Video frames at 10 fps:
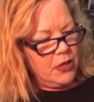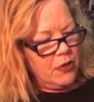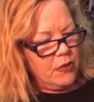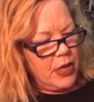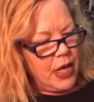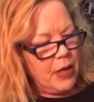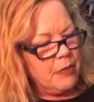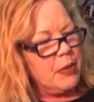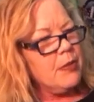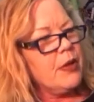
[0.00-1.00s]
you,
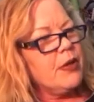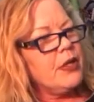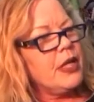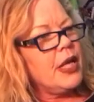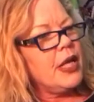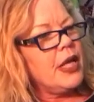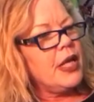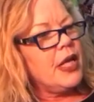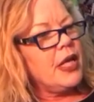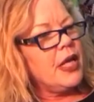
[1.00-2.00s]
happy
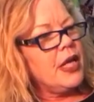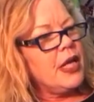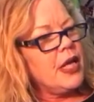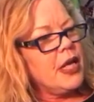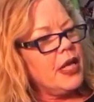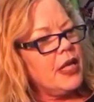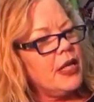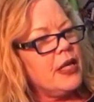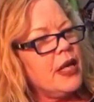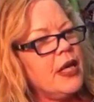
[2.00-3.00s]
birthday.
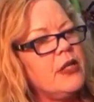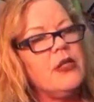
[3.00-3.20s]
And I